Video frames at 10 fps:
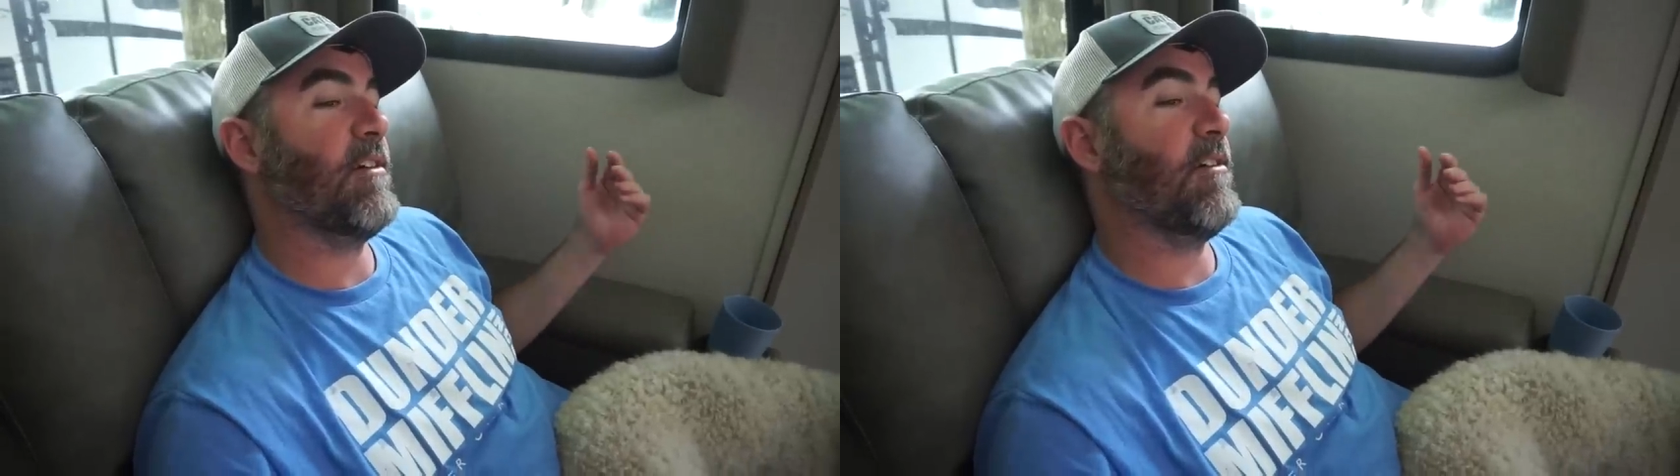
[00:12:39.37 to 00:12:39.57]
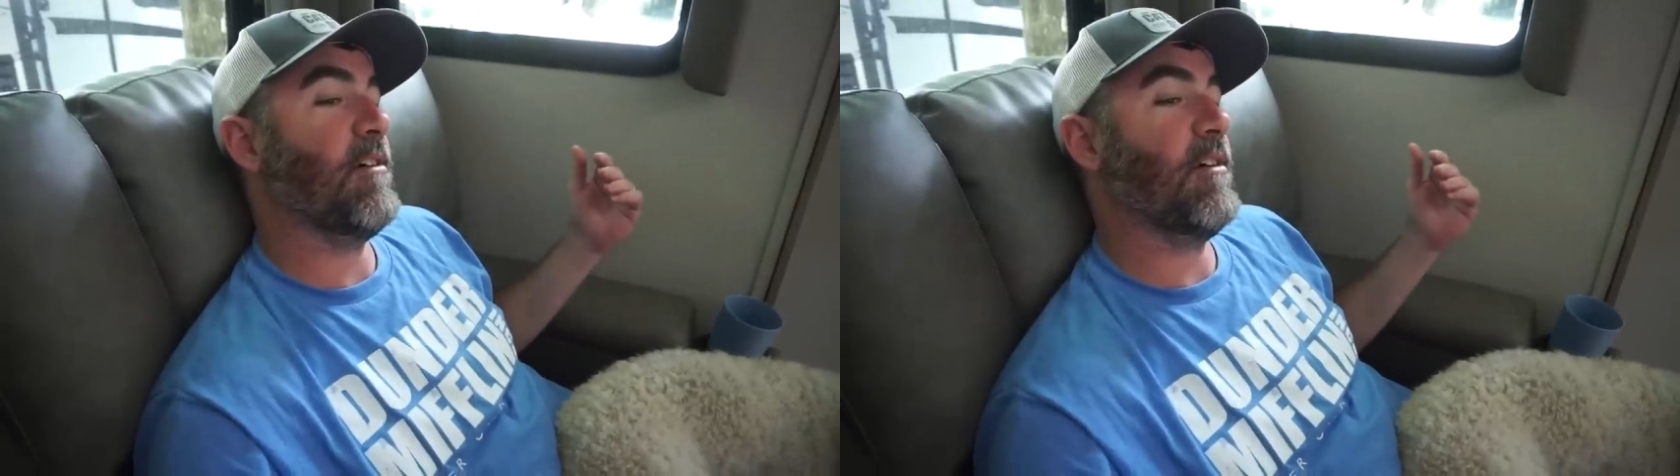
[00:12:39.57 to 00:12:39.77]

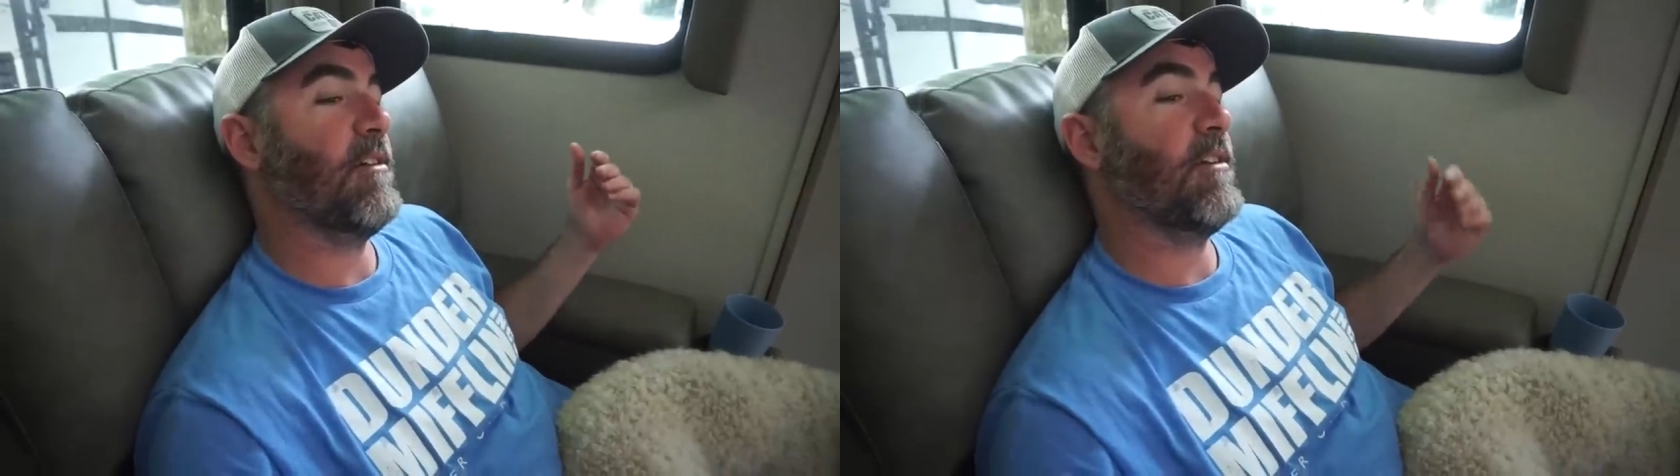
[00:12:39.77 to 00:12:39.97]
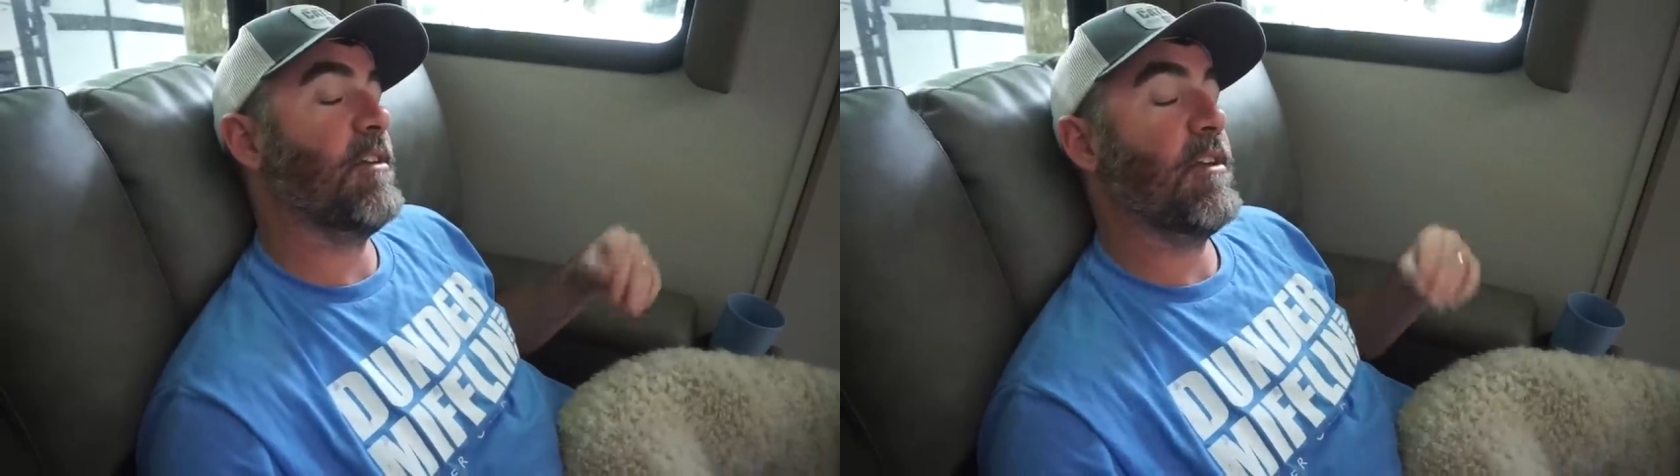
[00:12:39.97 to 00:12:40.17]

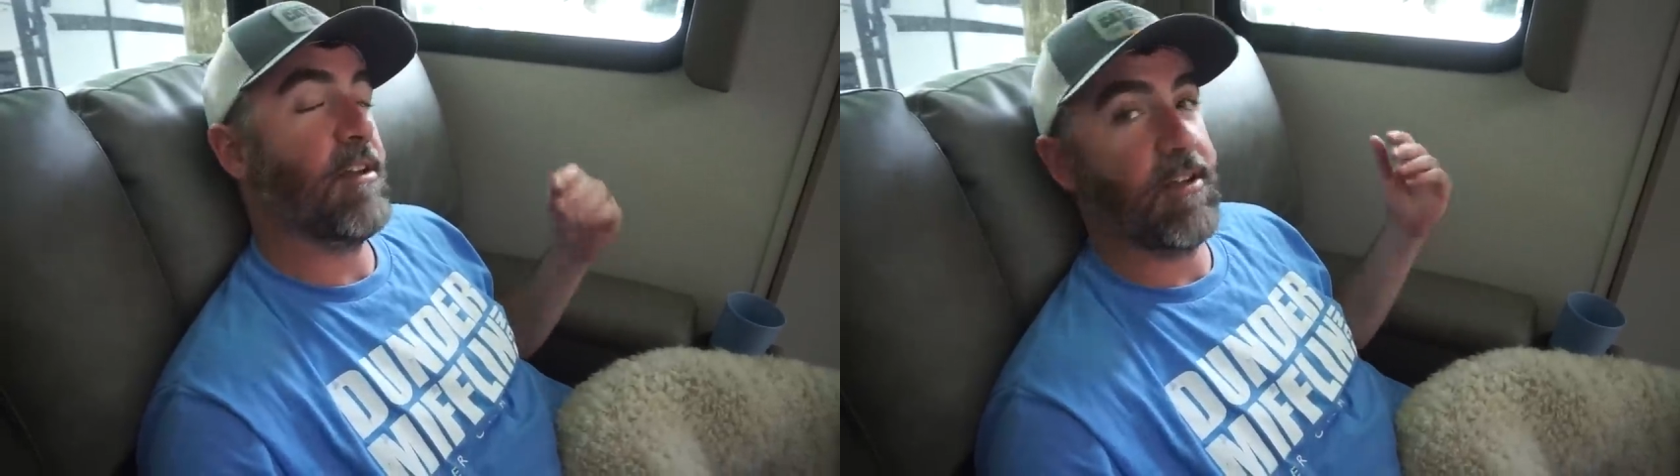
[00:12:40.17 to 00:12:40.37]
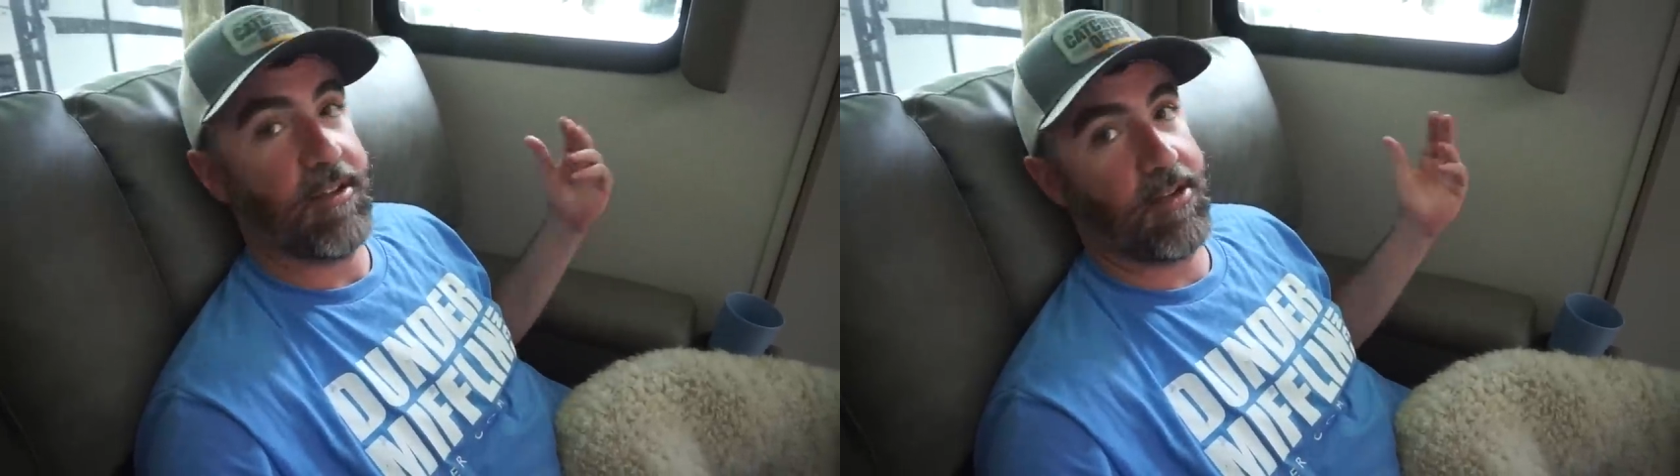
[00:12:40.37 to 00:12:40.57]
on
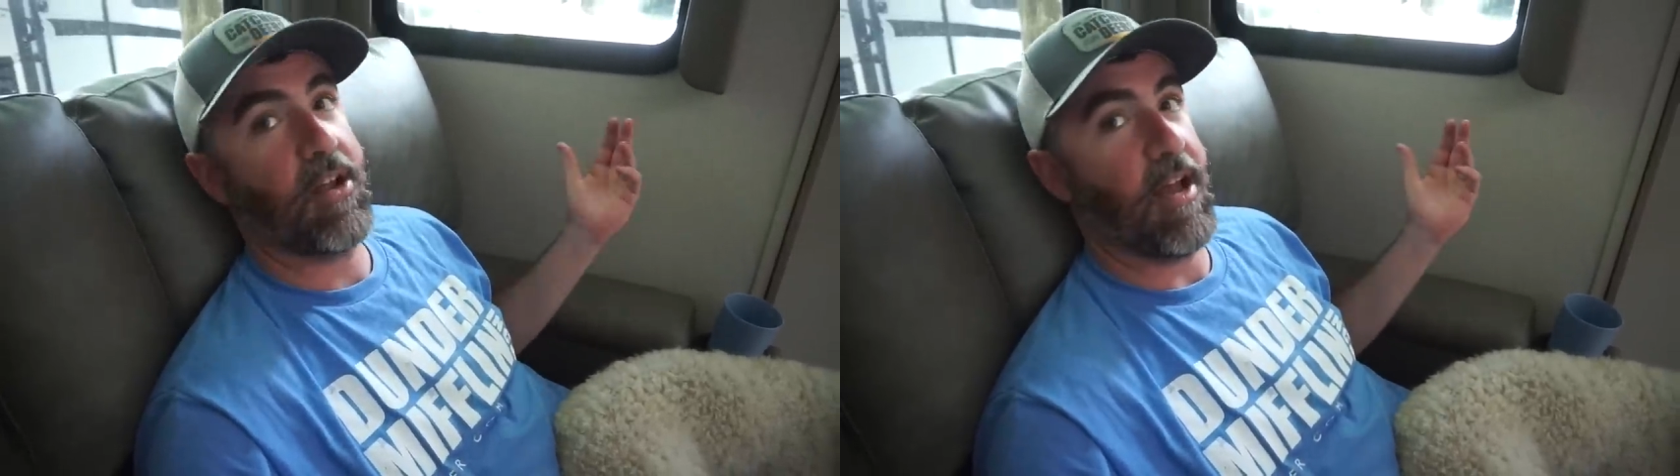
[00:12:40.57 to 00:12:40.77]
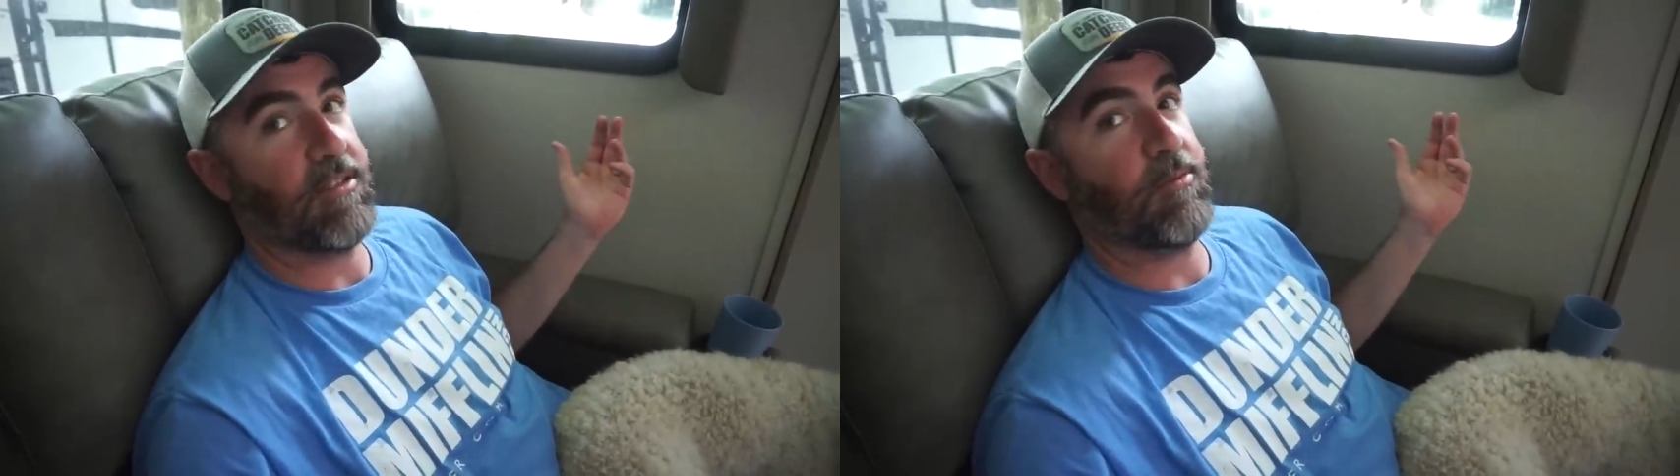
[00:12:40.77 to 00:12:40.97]

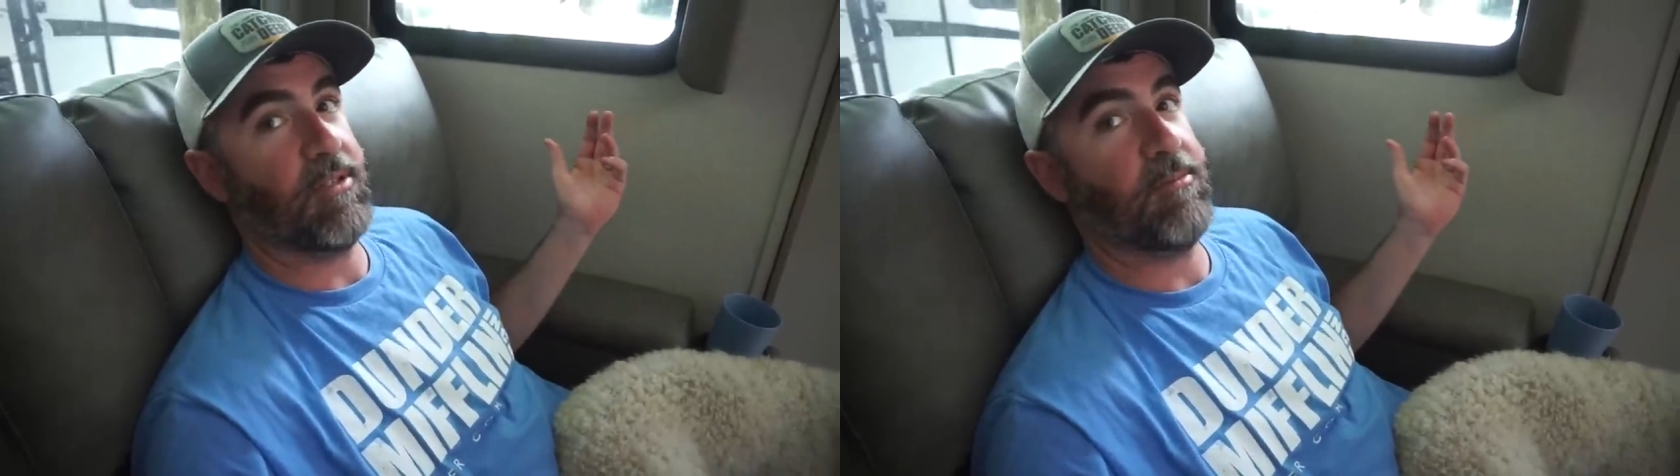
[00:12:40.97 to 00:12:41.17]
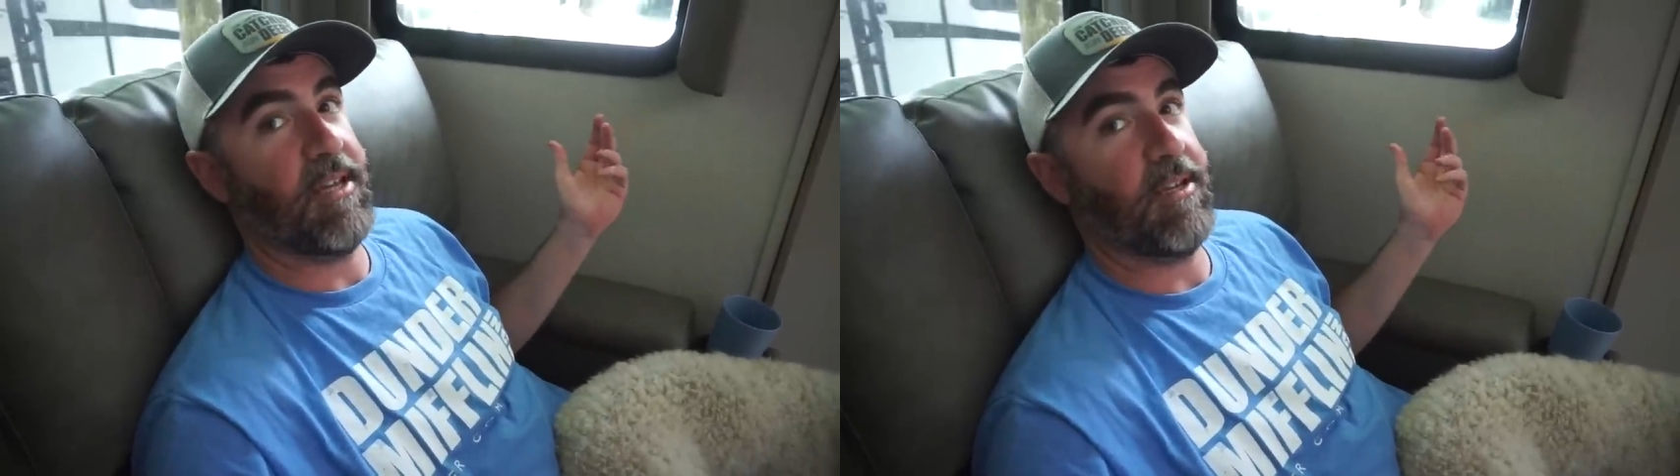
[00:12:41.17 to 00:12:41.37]
as we
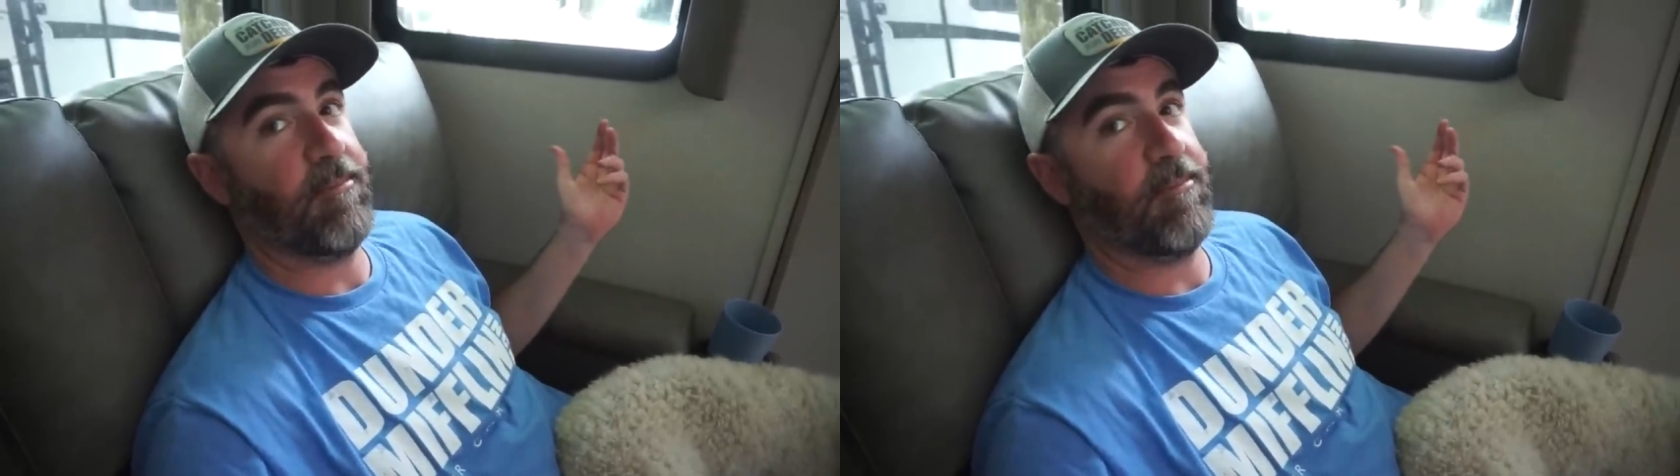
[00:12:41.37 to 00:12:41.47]
speak.